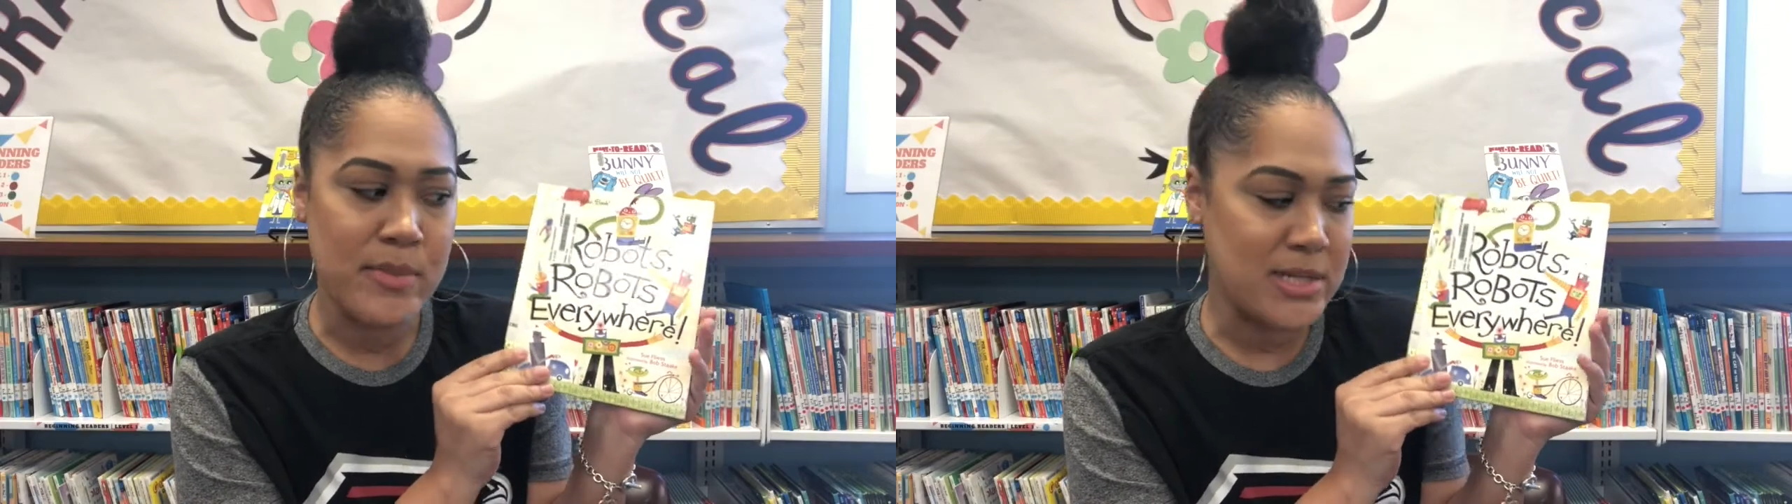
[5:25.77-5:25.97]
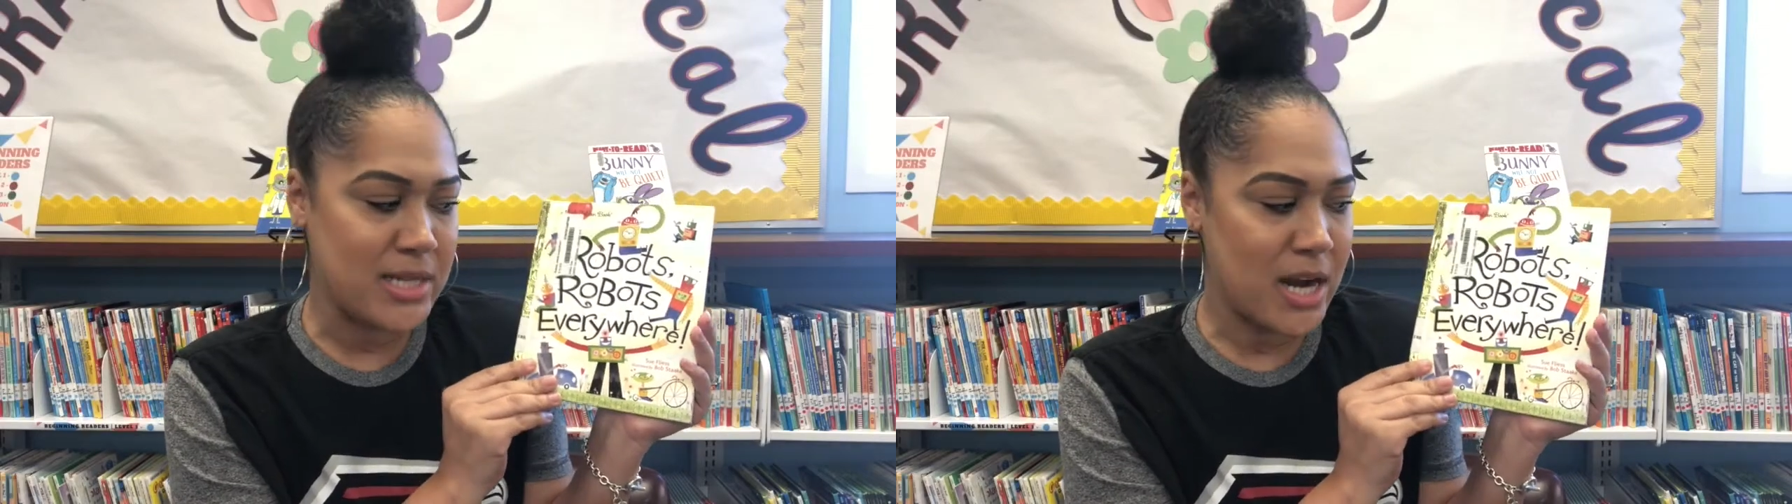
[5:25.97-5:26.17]

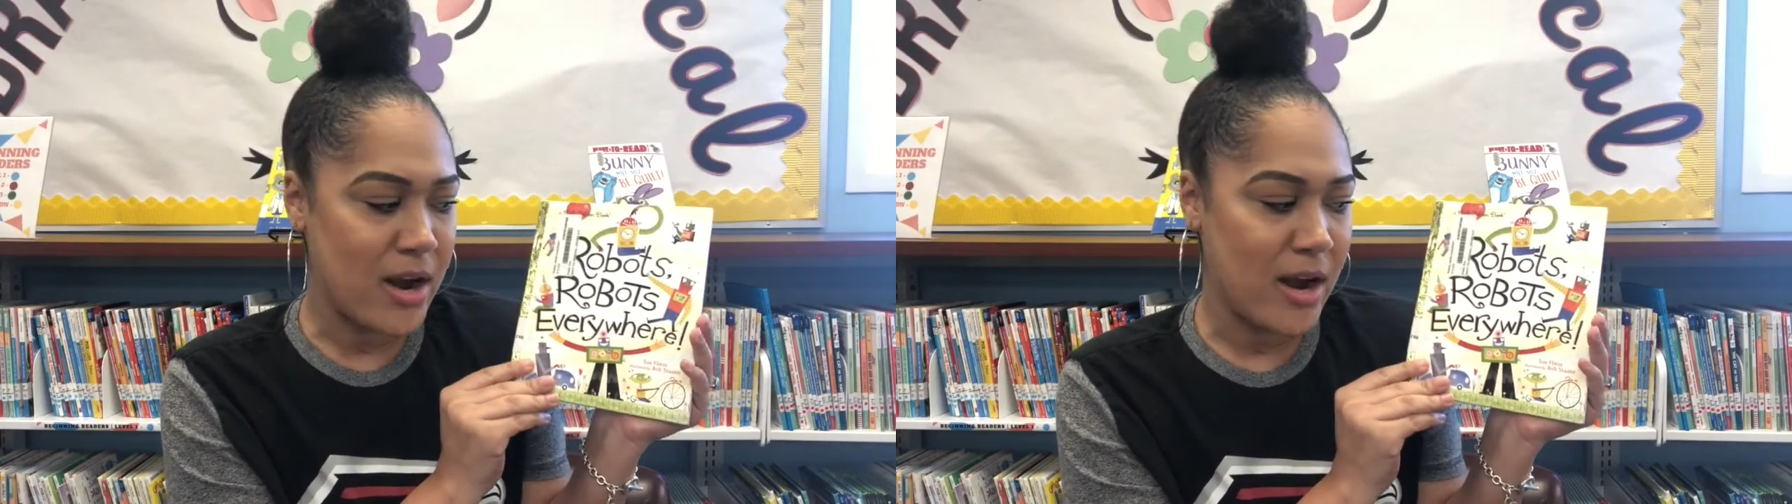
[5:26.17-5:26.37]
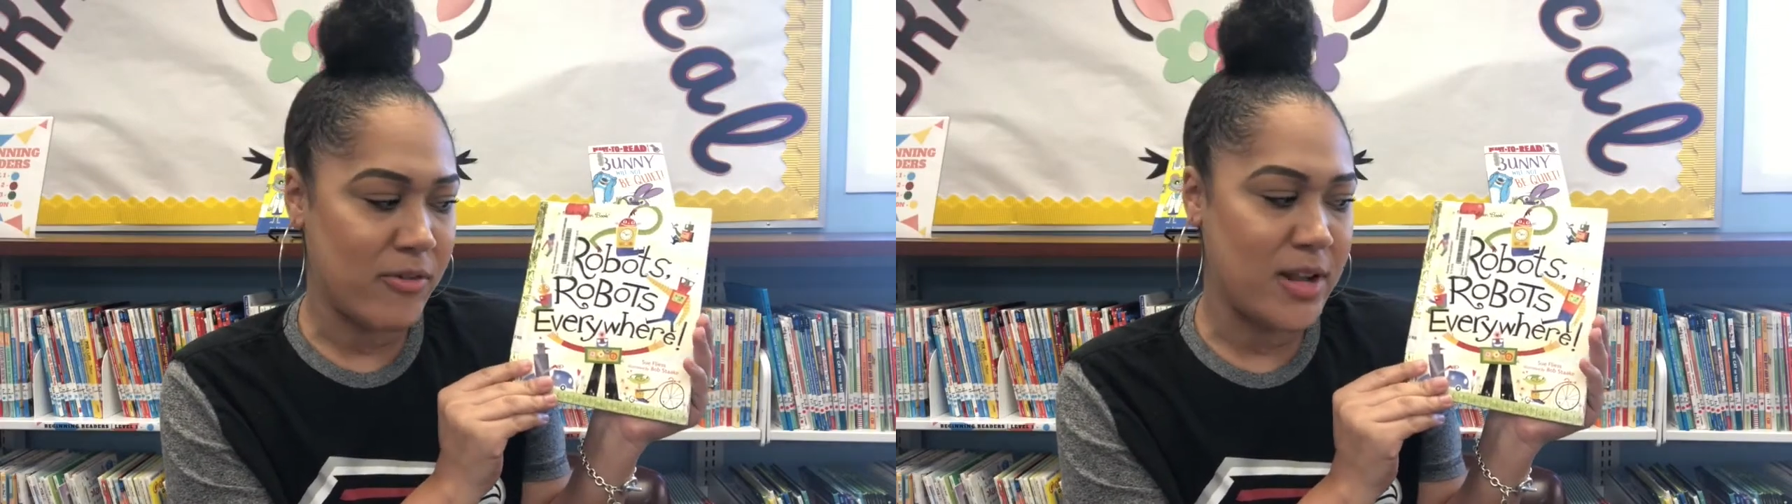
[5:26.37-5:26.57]
us in our
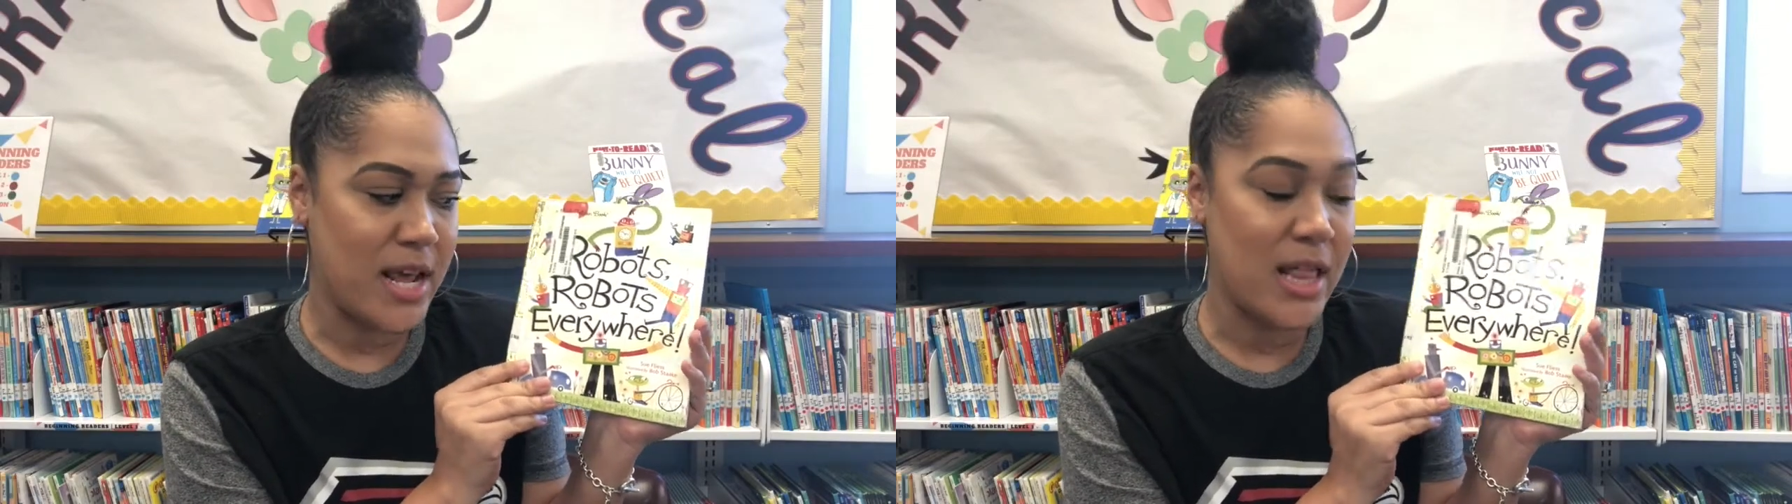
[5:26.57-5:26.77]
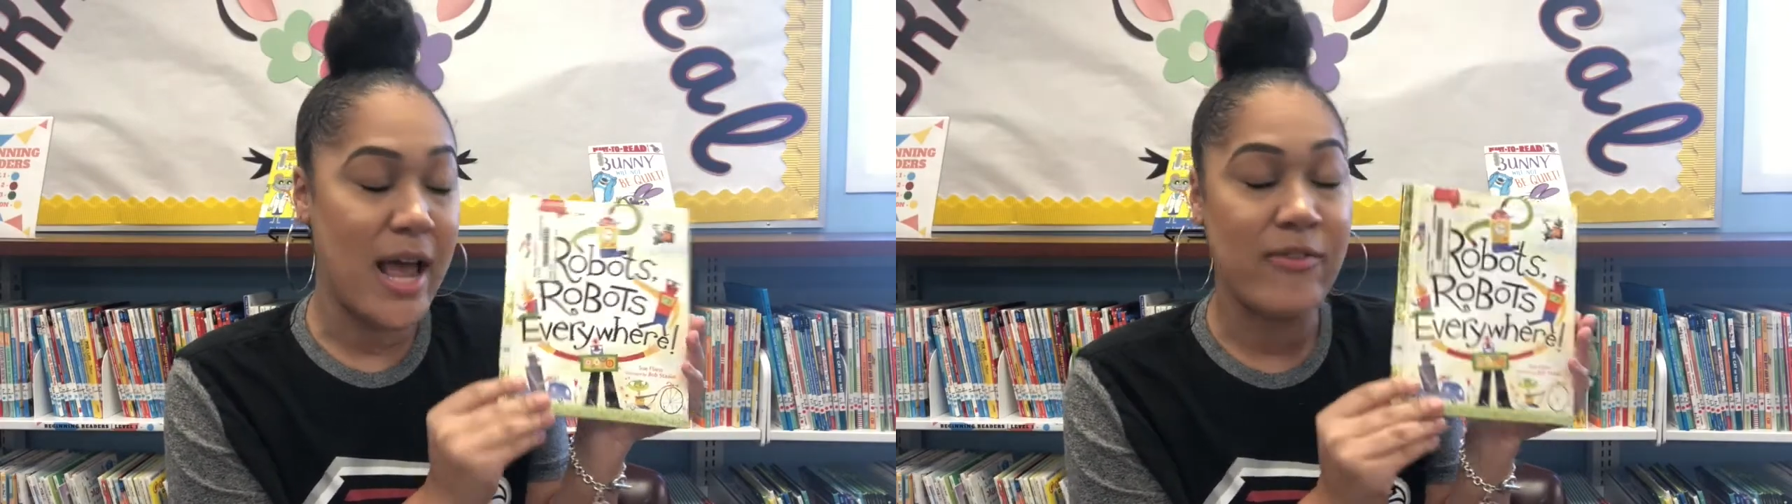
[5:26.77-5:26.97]
everyday
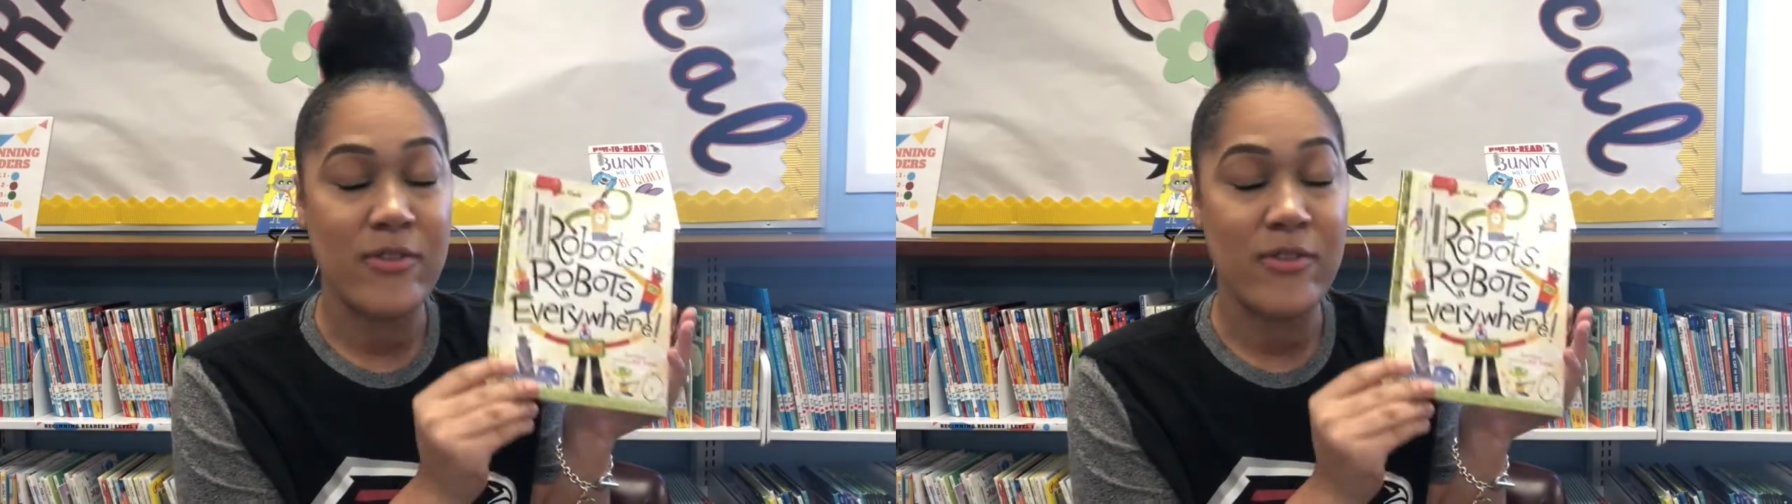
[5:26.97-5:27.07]
life